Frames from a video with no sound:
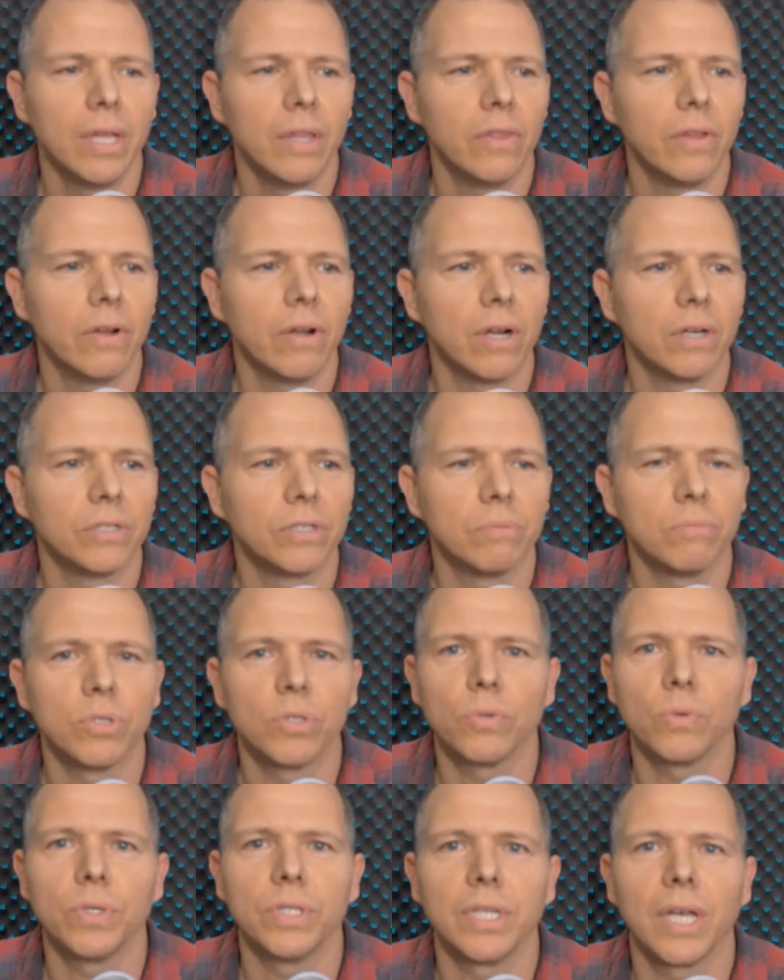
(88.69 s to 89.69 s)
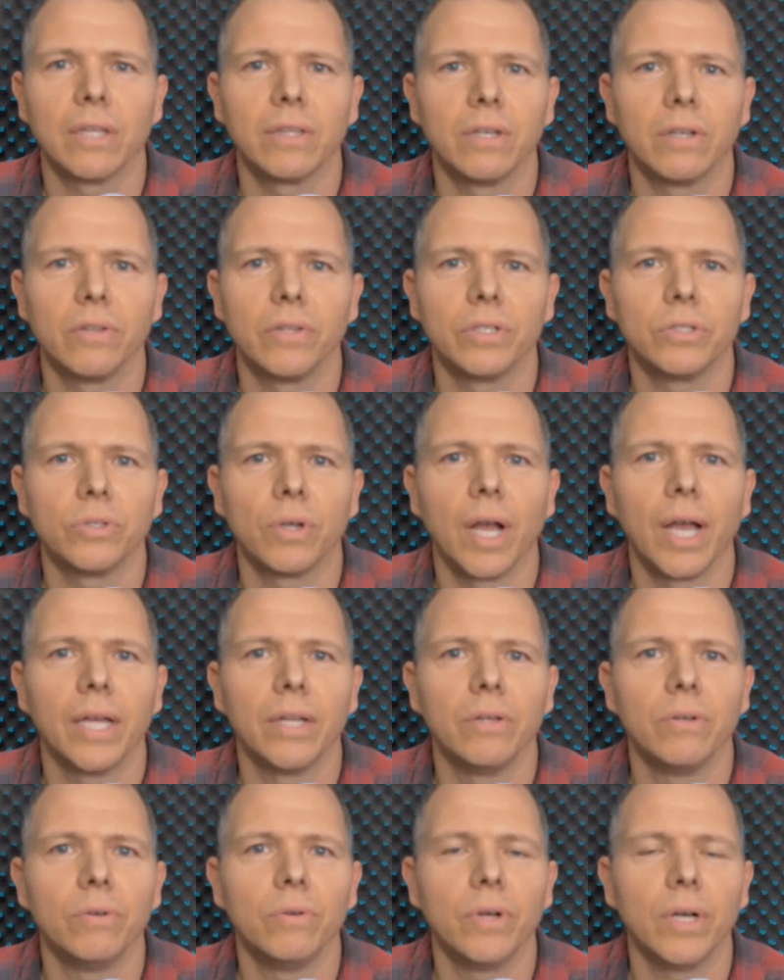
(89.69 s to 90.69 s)
There are some stories out there that try
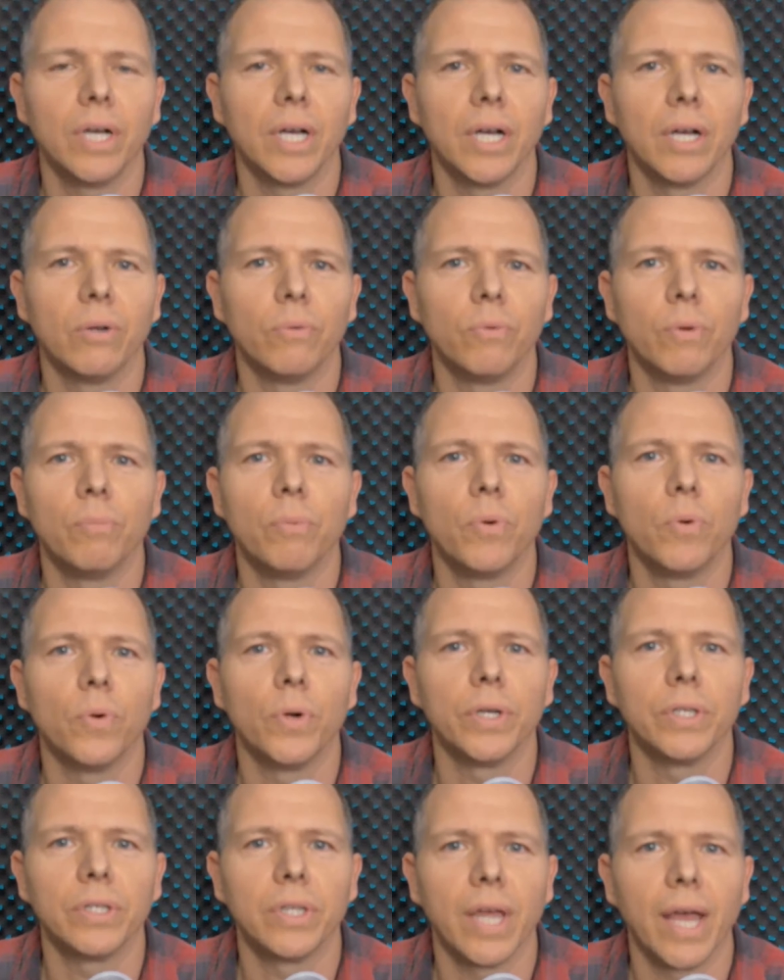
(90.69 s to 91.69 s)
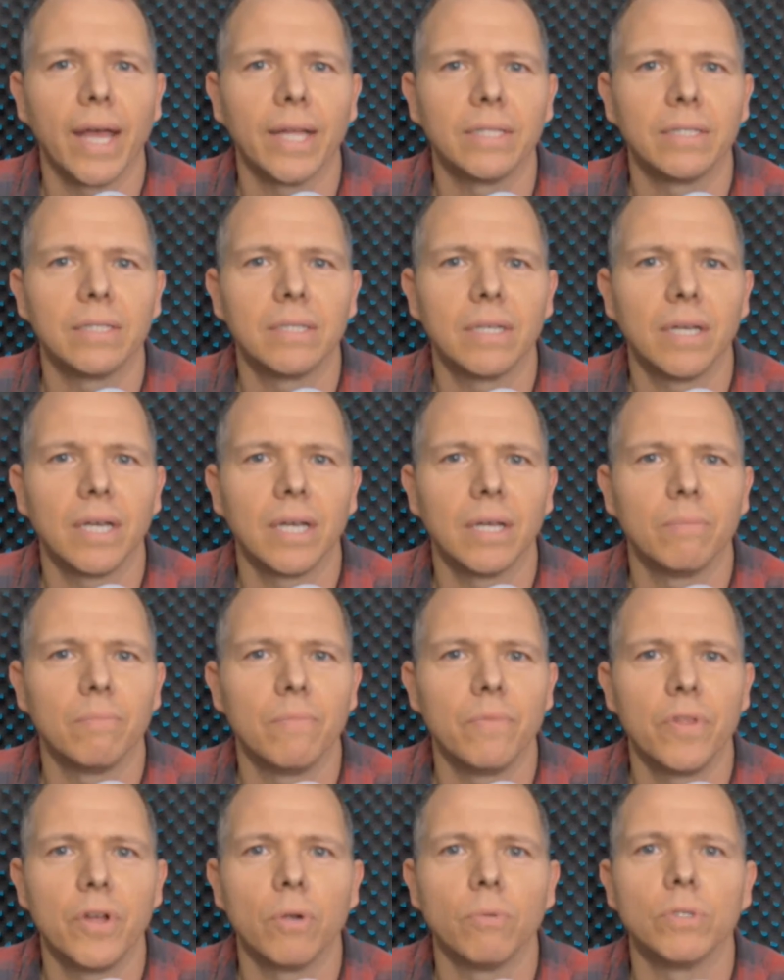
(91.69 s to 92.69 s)
to uh, report that um,
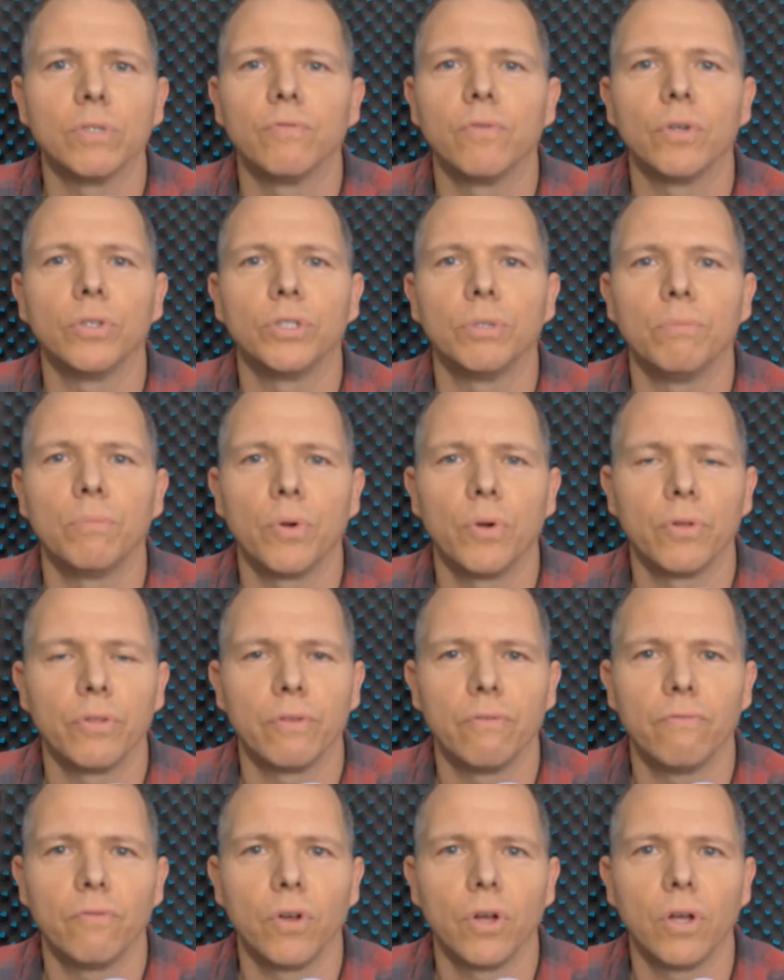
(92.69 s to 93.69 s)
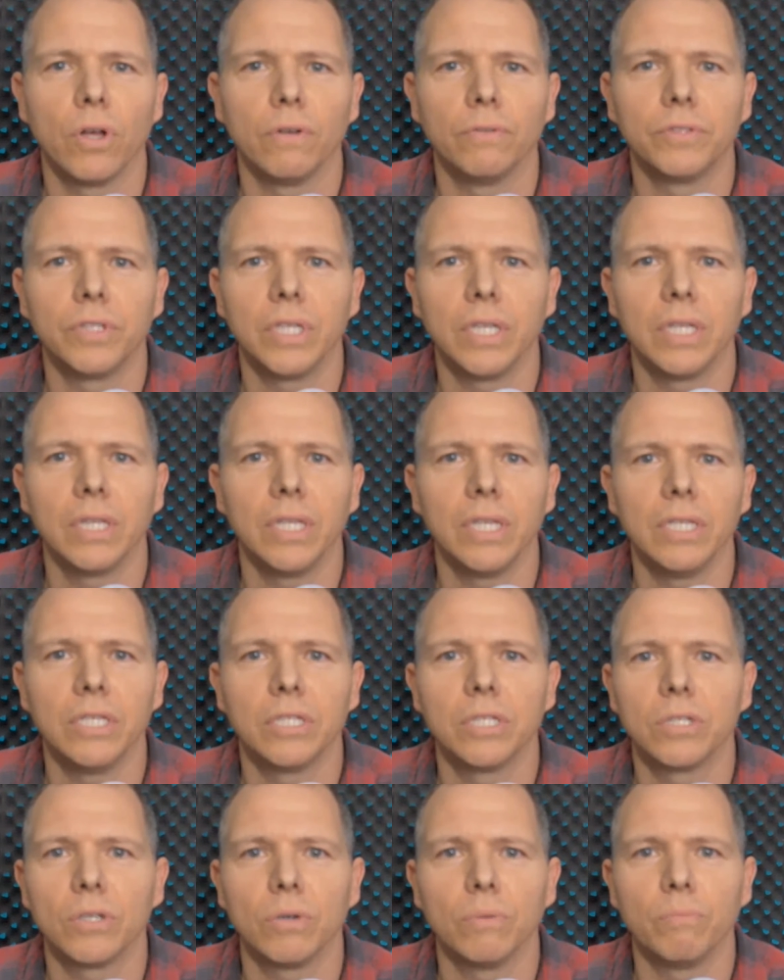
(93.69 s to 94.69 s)
there was virgin birth involved in these
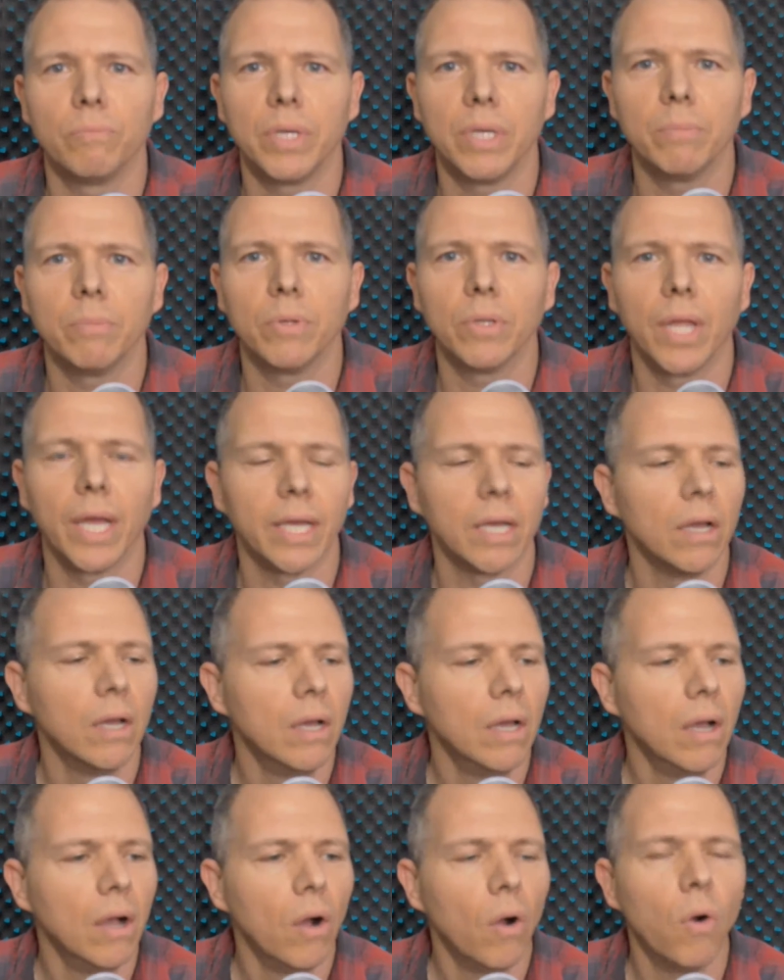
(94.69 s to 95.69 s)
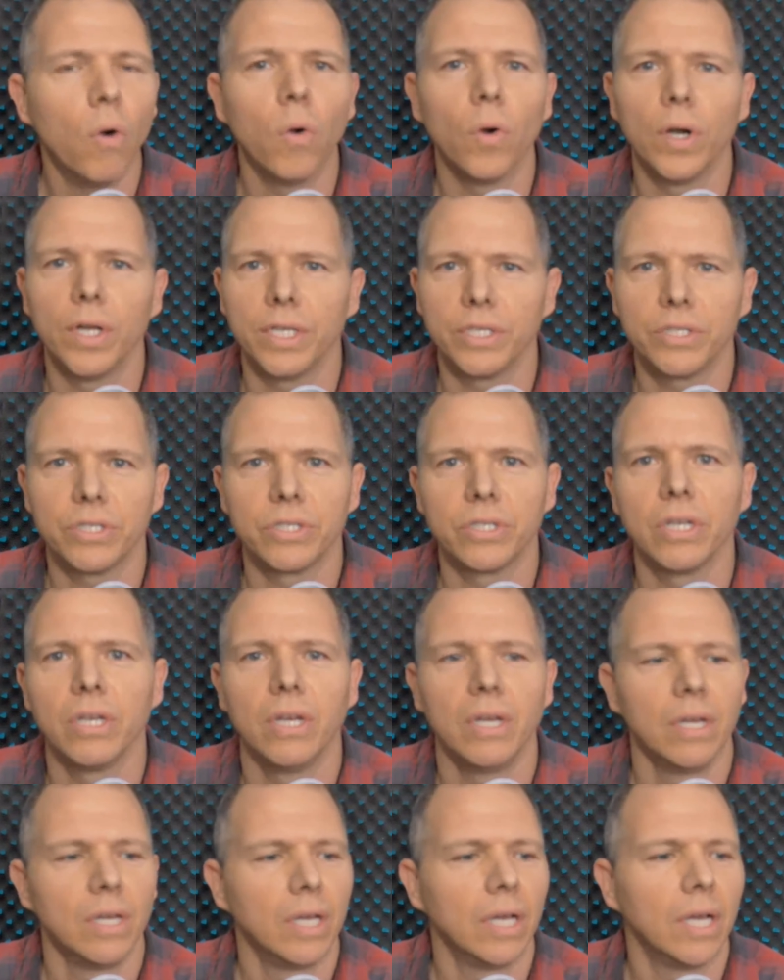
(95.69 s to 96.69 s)
certain people, like Horus,
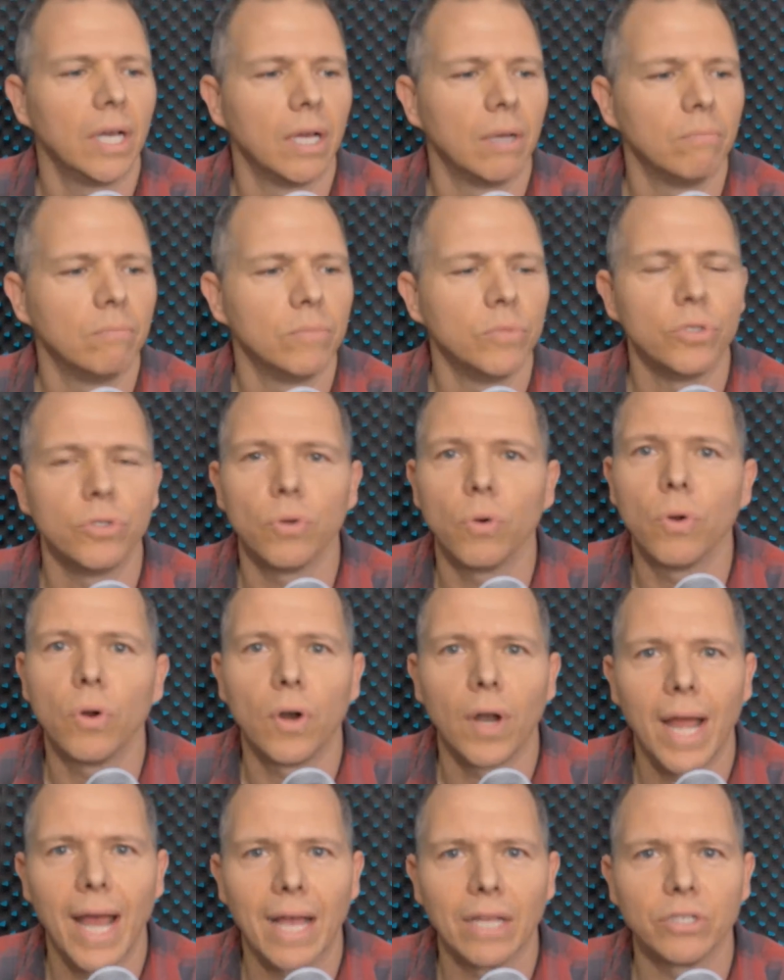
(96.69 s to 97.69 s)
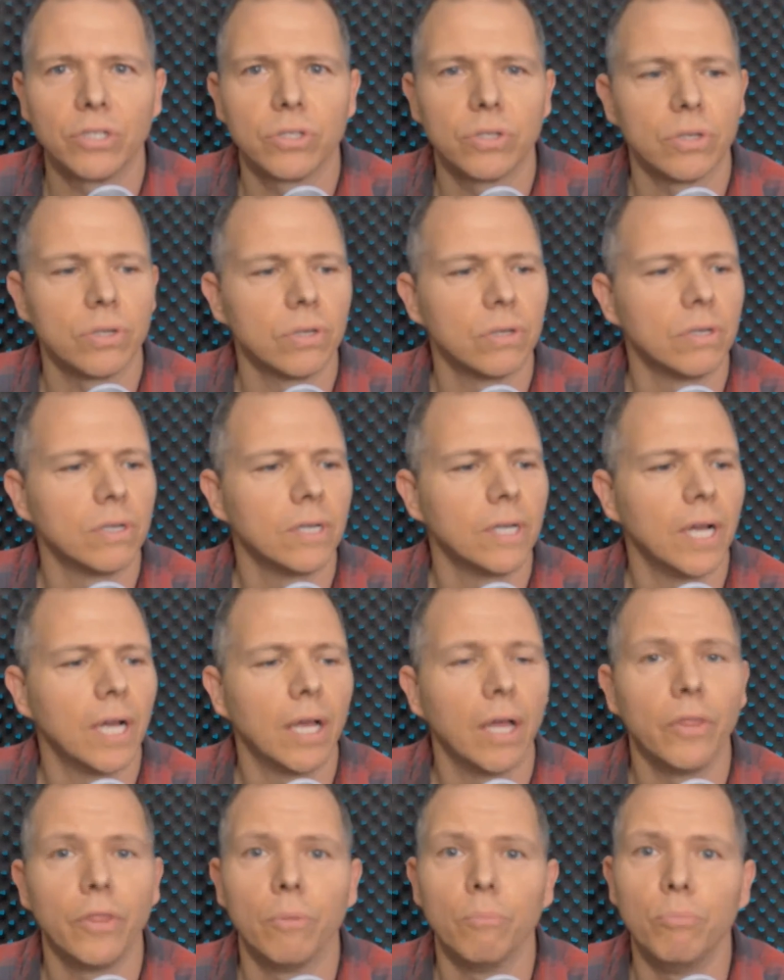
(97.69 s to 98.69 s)
um, Zoroaster,
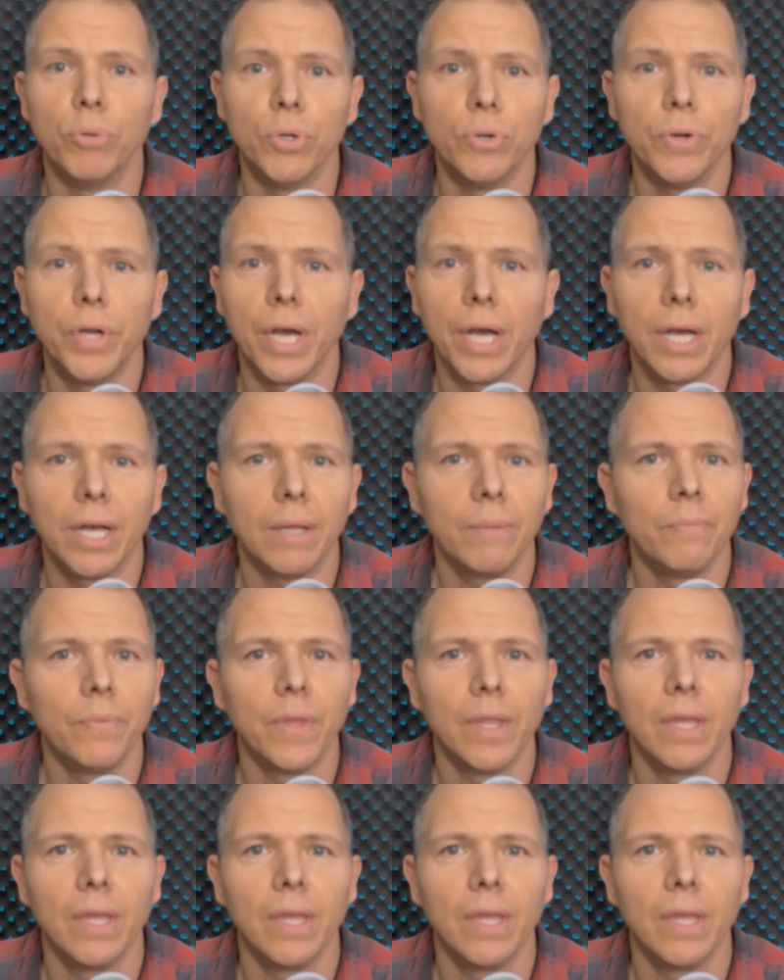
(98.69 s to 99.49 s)
uh, the Buddha.